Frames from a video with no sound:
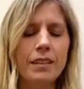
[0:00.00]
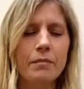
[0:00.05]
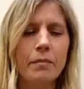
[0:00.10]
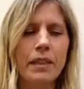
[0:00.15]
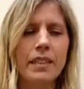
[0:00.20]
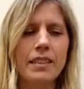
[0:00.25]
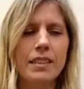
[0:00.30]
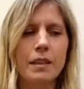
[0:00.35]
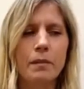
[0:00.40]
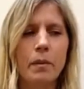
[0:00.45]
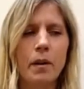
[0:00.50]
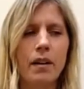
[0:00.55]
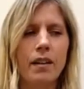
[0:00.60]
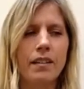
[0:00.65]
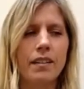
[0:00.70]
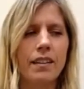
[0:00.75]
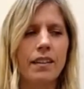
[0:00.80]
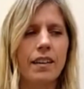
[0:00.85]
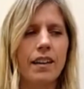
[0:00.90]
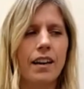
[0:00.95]
based
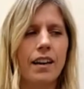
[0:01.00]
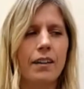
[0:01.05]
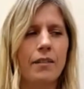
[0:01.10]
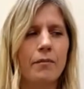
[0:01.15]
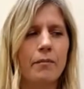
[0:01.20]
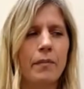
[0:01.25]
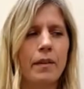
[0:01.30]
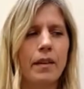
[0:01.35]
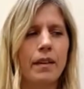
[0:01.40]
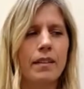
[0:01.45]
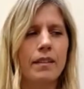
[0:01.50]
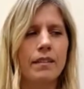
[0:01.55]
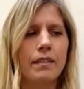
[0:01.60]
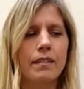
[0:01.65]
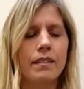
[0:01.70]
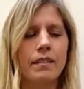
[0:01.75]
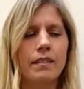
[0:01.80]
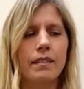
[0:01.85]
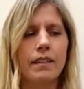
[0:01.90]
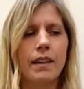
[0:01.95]
upon um,
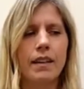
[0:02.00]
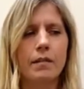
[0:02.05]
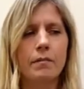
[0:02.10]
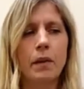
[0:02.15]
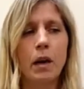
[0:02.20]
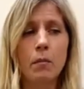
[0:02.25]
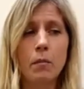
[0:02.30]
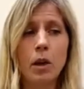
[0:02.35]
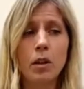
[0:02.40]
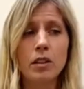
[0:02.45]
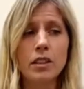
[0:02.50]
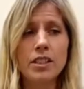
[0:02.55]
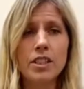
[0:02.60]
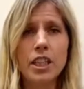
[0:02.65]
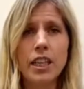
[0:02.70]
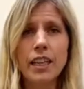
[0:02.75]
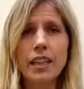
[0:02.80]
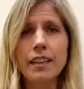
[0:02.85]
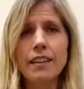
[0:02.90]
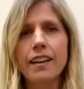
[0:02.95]
um,
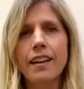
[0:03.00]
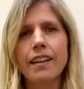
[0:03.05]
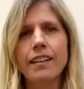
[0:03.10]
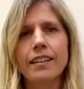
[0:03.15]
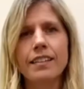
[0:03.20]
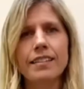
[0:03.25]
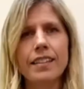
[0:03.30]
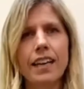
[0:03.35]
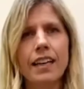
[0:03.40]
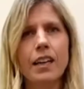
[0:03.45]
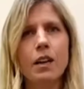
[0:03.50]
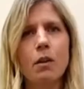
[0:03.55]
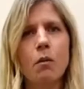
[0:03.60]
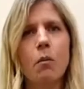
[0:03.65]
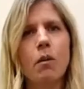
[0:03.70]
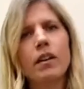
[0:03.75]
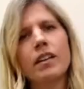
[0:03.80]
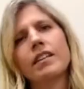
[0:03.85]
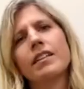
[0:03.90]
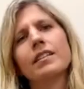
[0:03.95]
homology, and the second
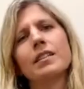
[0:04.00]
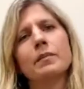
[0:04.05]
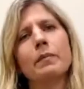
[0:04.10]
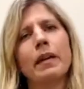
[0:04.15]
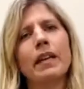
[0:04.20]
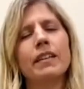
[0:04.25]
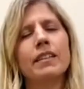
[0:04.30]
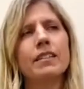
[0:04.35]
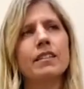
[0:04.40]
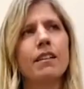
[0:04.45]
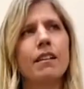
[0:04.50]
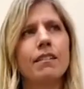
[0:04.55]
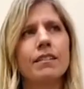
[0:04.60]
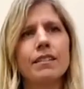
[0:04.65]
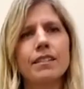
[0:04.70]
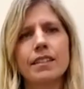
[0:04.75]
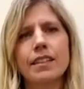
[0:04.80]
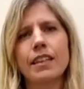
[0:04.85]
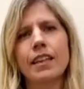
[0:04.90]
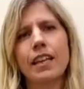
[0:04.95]
one is based on
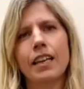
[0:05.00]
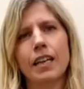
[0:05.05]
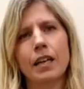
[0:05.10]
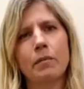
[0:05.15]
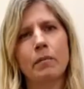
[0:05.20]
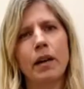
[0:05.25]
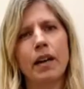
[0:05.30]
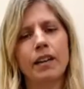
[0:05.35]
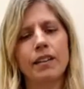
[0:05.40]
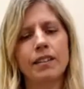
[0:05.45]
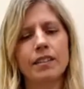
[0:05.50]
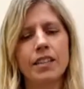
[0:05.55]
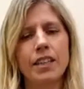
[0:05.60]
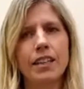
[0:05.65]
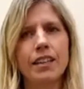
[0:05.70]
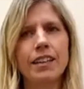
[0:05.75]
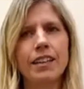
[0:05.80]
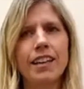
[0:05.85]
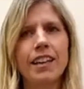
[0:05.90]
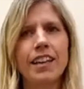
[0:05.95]
synthetic biology.